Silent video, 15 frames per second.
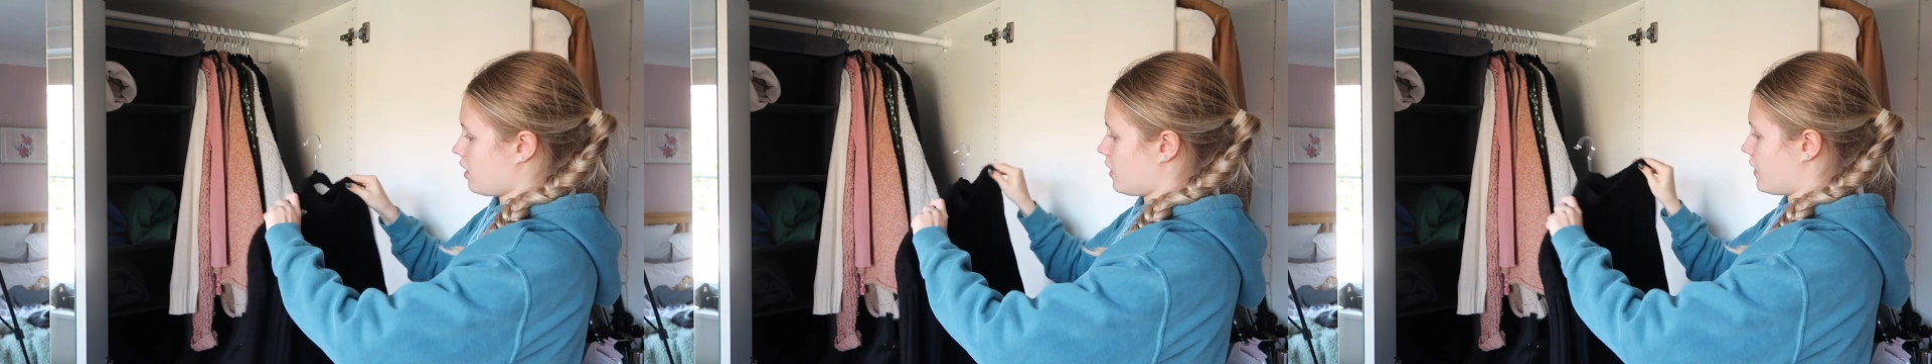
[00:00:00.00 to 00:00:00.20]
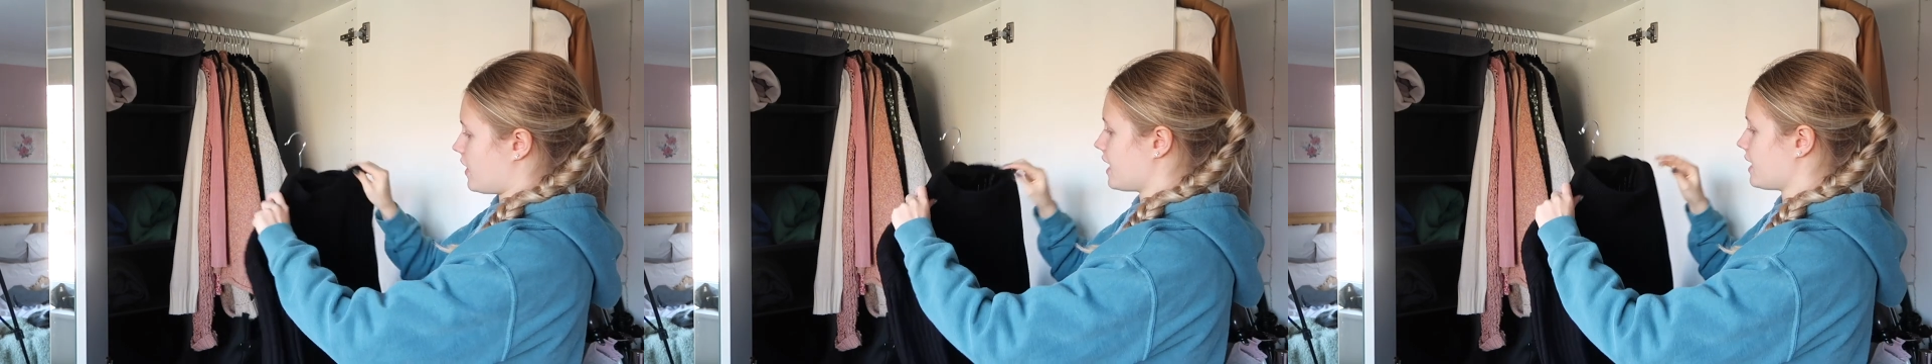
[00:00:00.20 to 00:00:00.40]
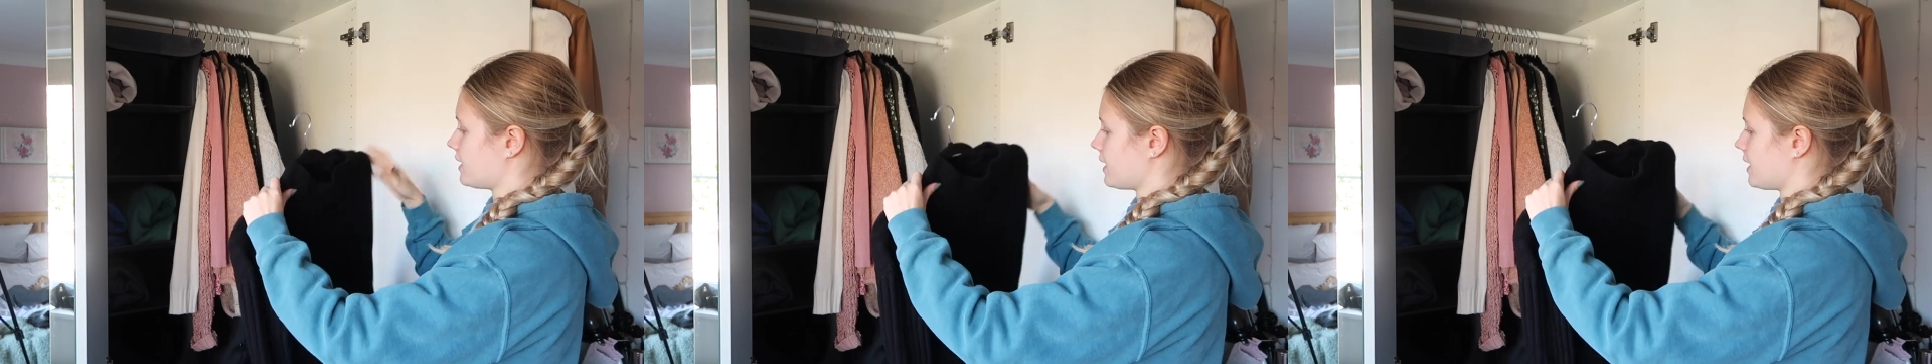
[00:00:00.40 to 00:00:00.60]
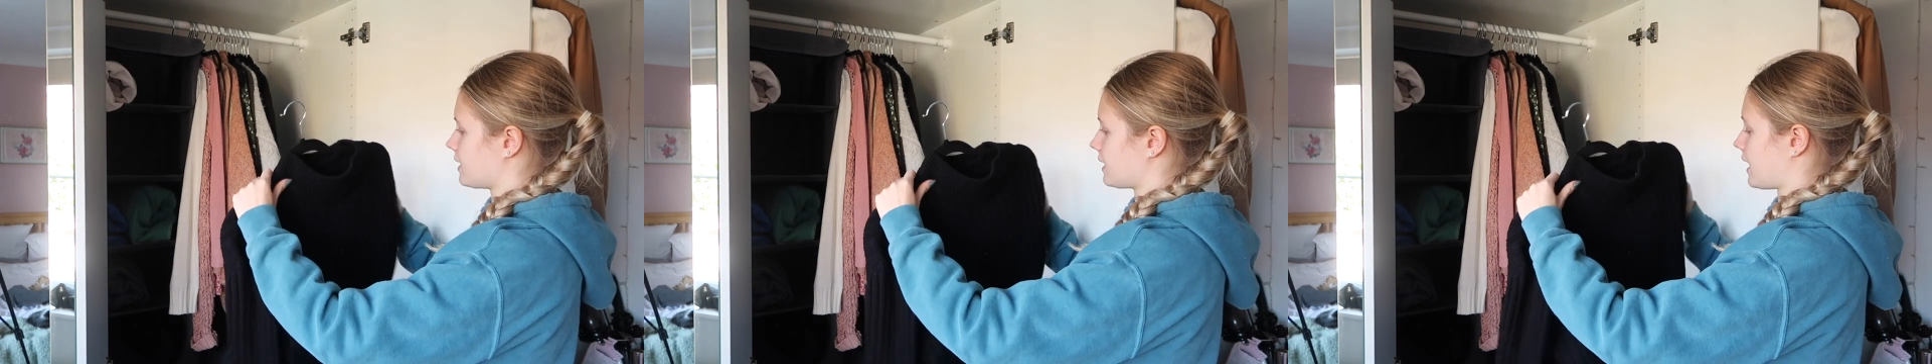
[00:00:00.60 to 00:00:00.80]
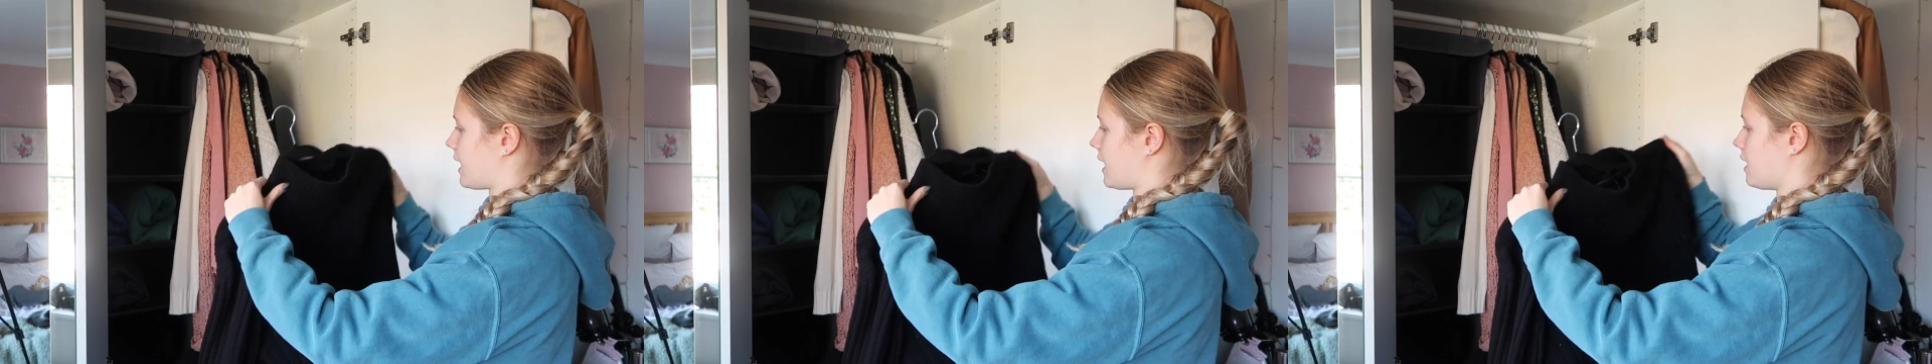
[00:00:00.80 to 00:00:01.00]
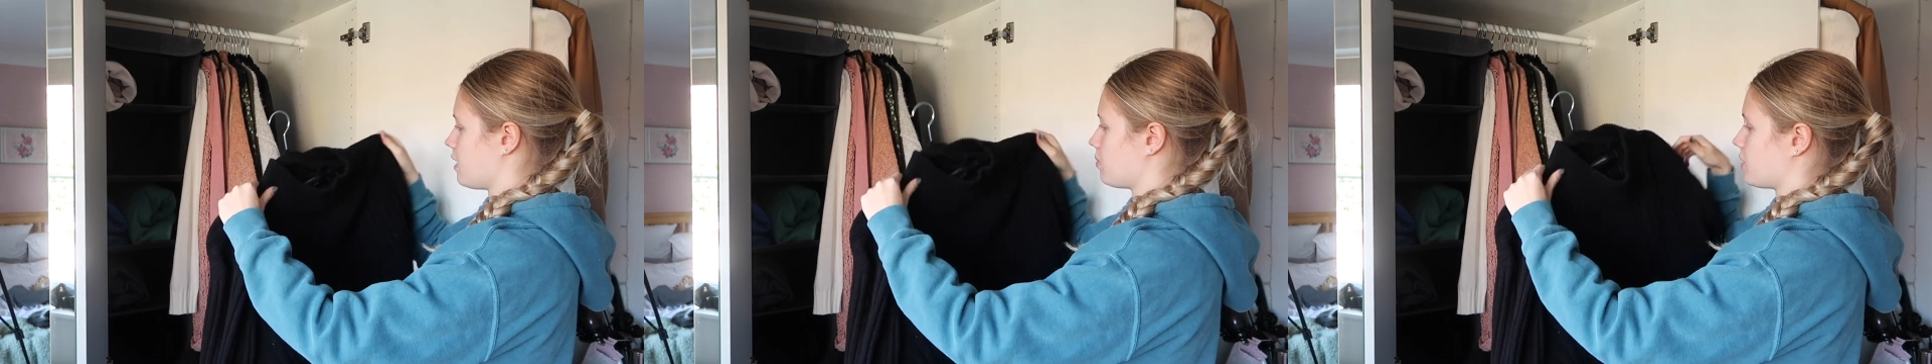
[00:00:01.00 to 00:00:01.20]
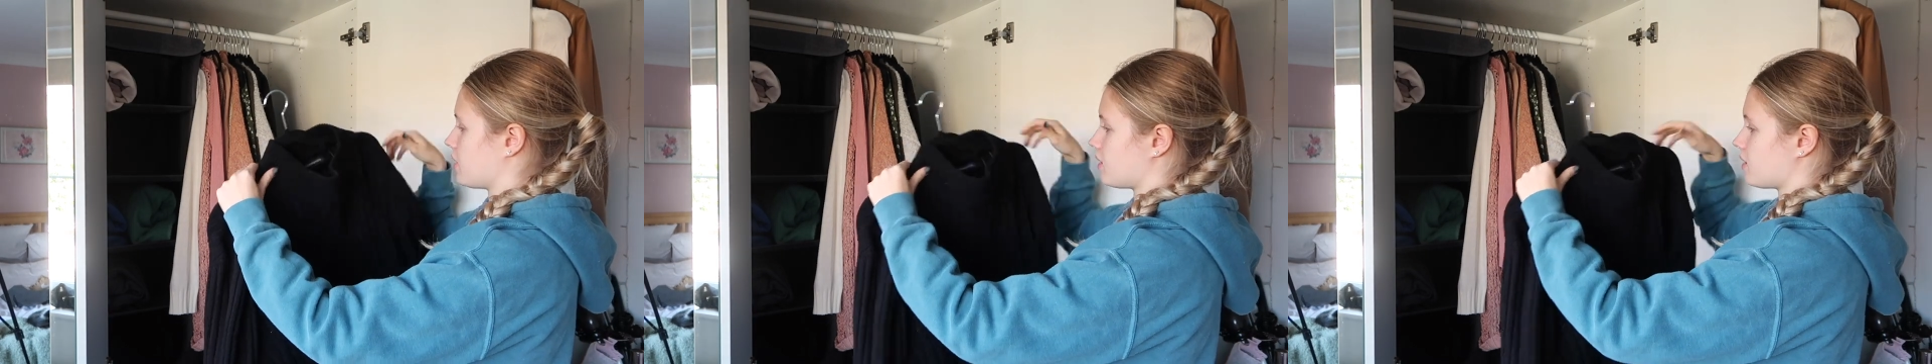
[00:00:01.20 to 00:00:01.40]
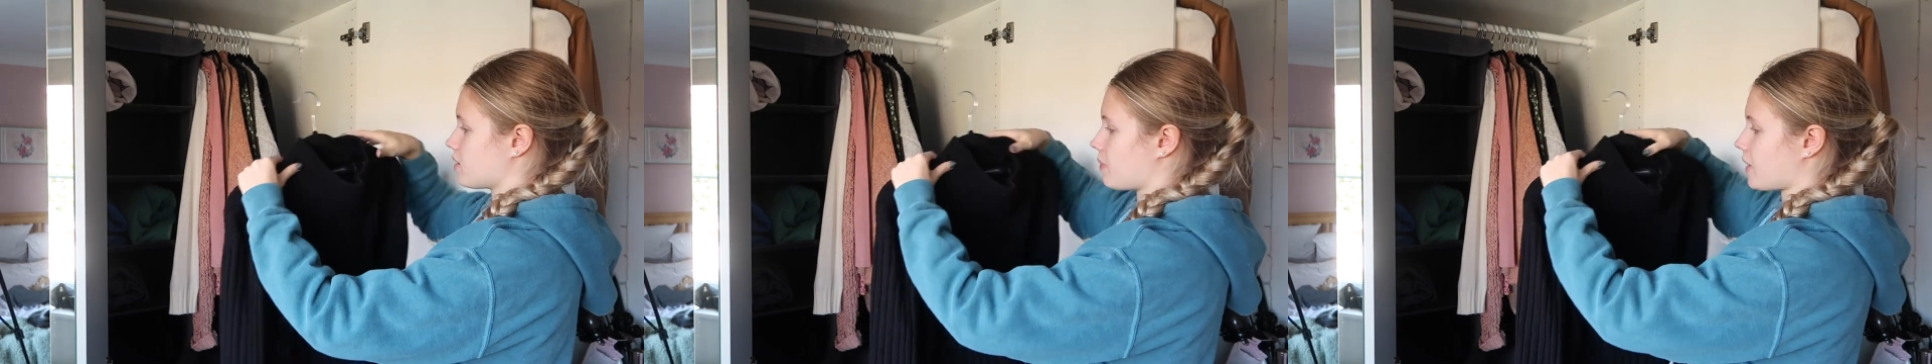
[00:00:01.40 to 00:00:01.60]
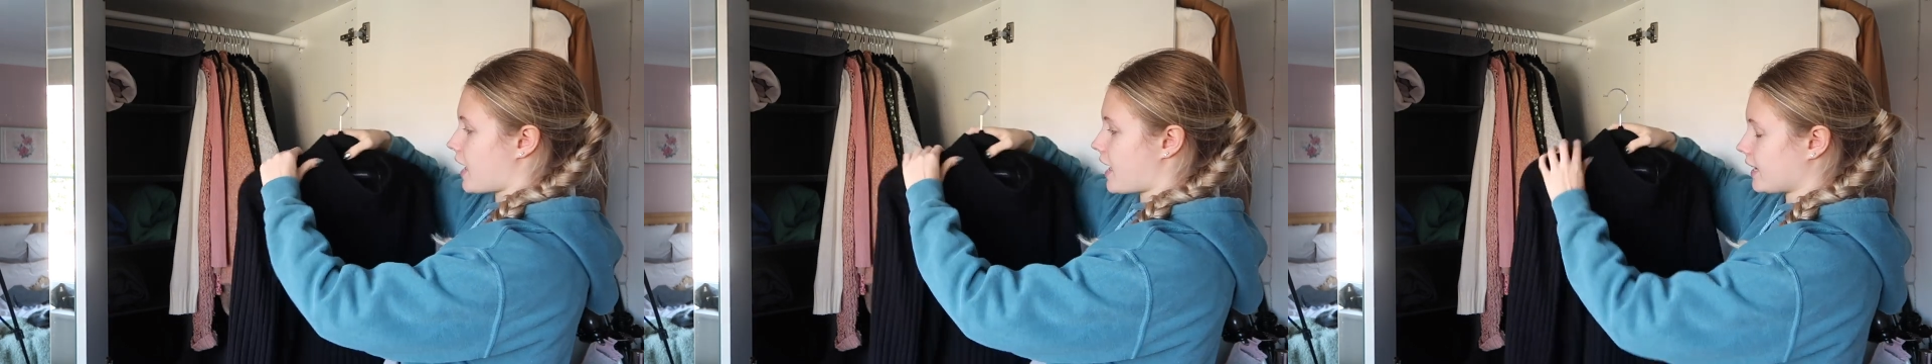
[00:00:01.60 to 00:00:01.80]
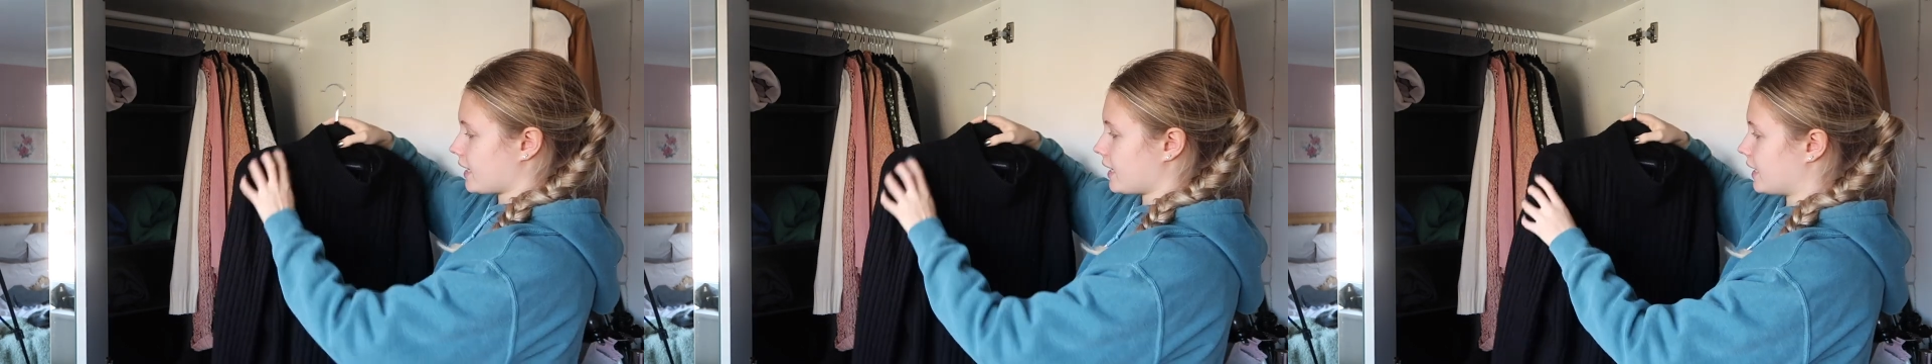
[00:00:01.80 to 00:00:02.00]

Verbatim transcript: This is a keep. This is a black